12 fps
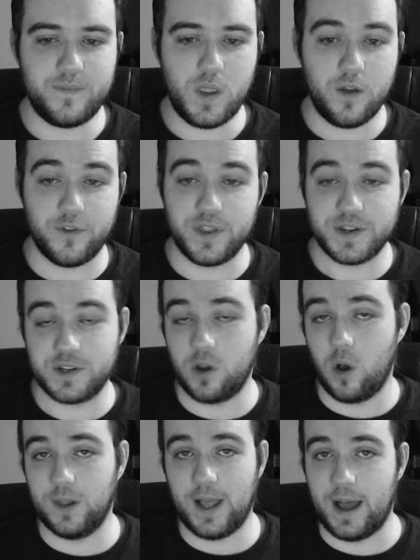for this to go
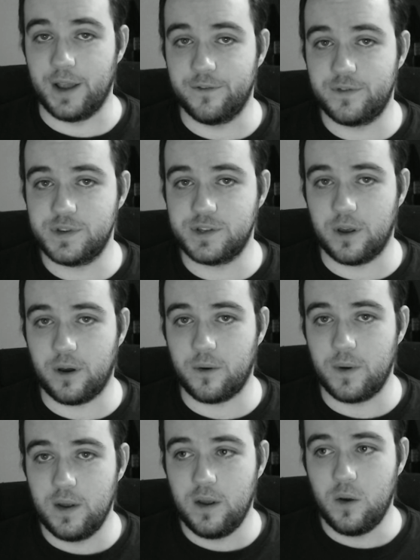live. So
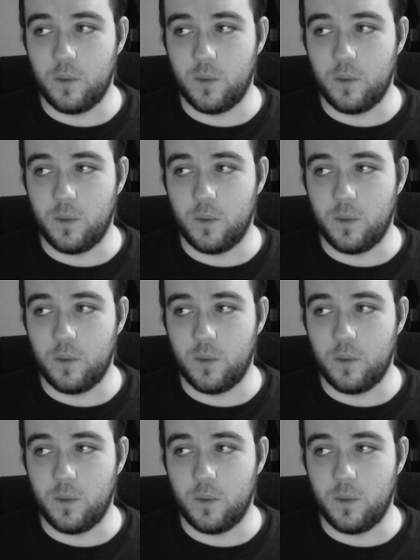what I'm